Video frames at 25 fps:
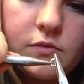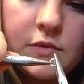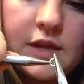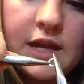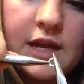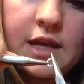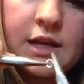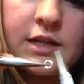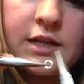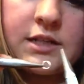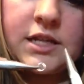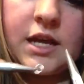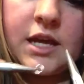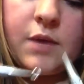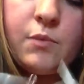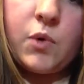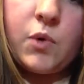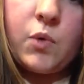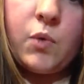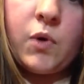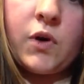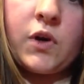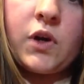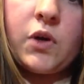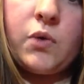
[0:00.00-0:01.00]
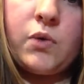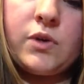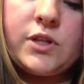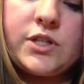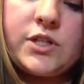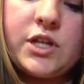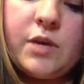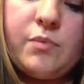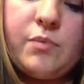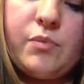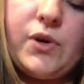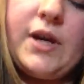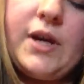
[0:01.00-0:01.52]
Anytime we're working with
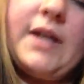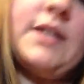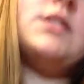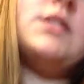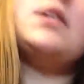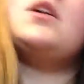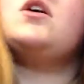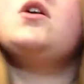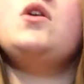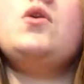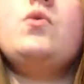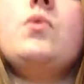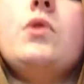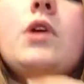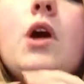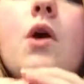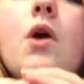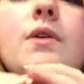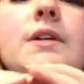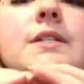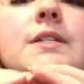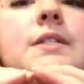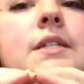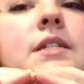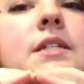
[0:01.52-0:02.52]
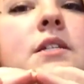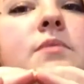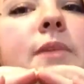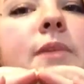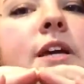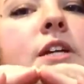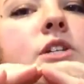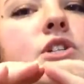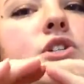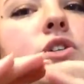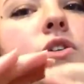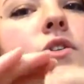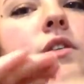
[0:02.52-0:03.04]
jump rings, we always need to
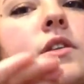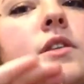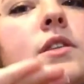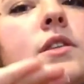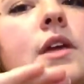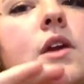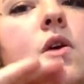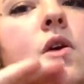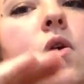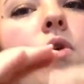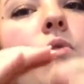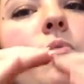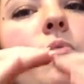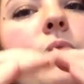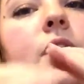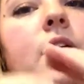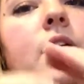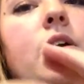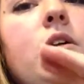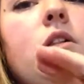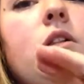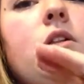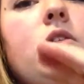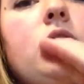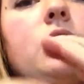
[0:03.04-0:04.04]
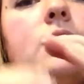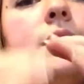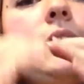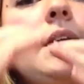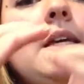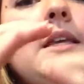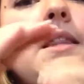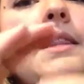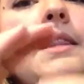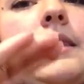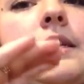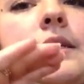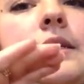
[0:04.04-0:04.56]
make sure that they open and close
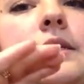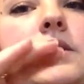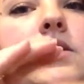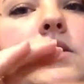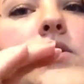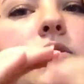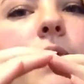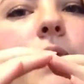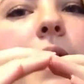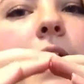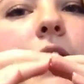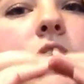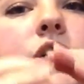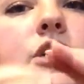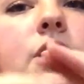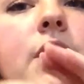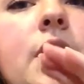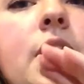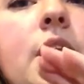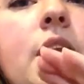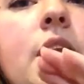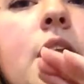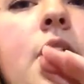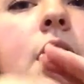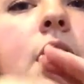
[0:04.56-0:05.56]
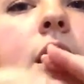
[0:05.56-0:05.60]
in this direction